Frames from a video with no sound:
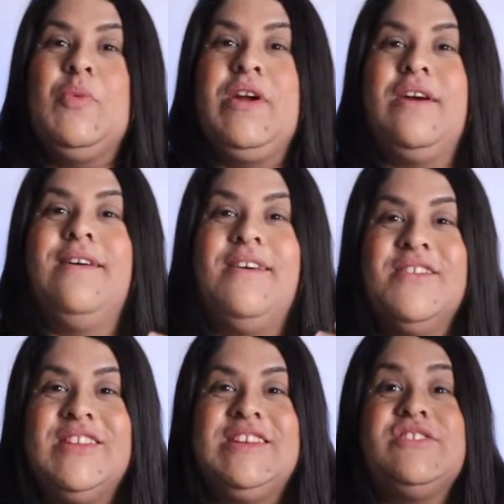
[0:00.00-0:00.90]
we are
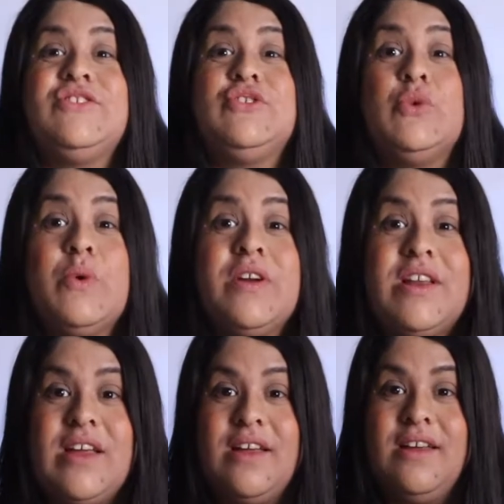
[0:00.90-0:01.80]
only
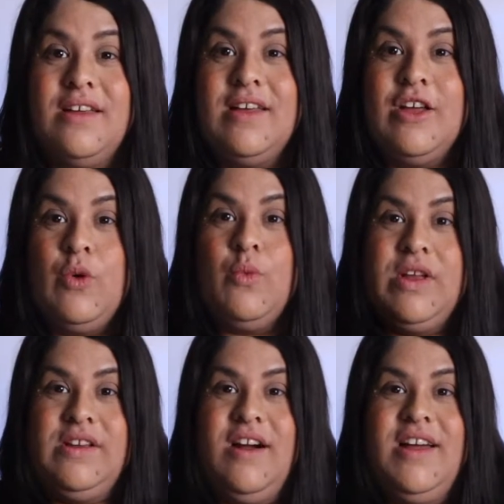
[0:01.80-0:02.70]
stewarding
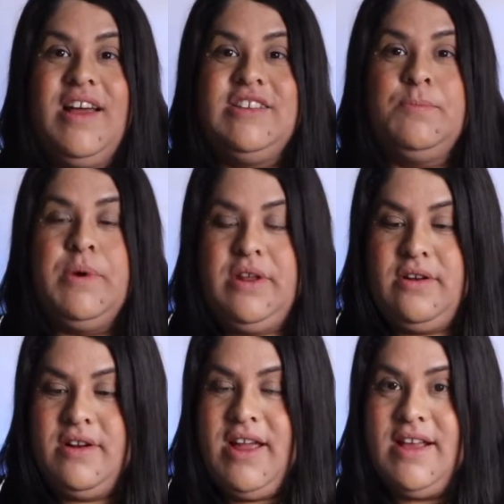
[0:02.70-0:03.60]
what God has put in
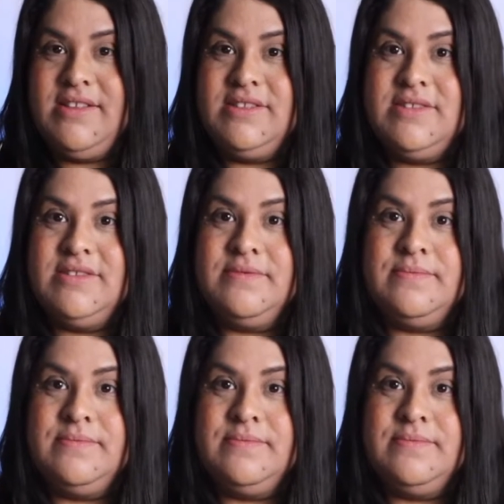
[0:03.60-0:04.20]
our hands.